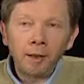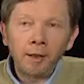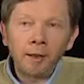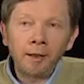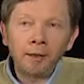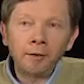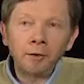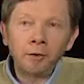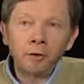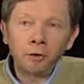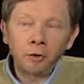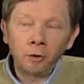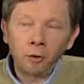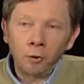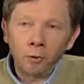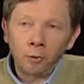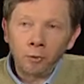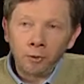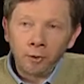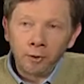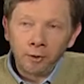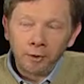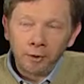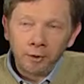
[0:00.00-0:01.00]
And
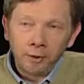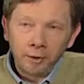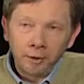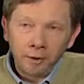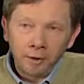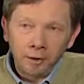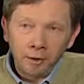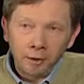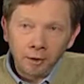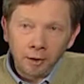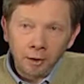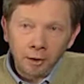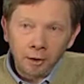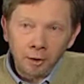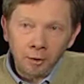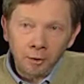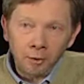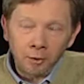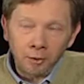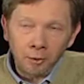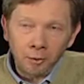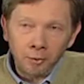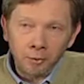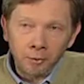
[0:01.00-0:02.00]
so you
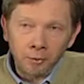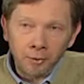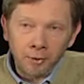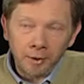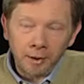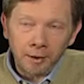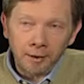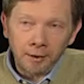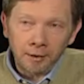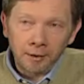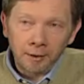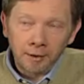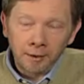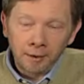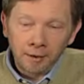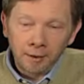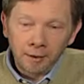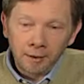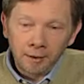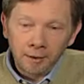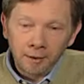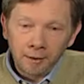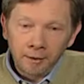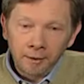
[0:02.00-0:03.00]
go to that.
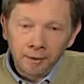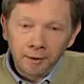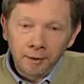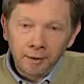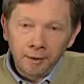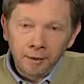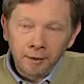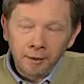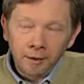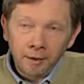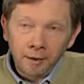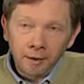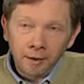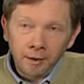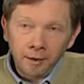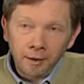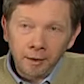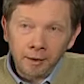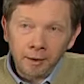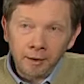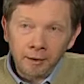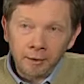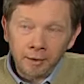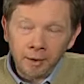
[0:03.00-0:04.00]

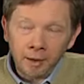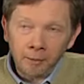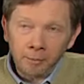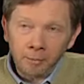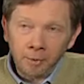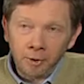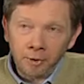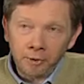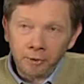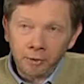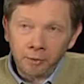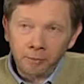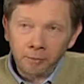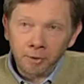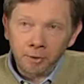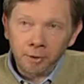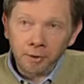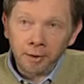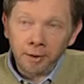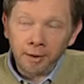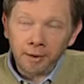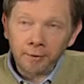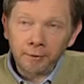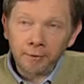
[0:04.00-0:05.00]
Is that
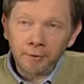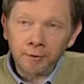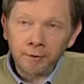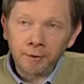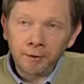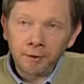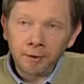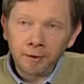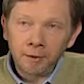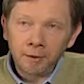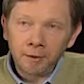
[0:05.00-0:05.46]
possible? Yes.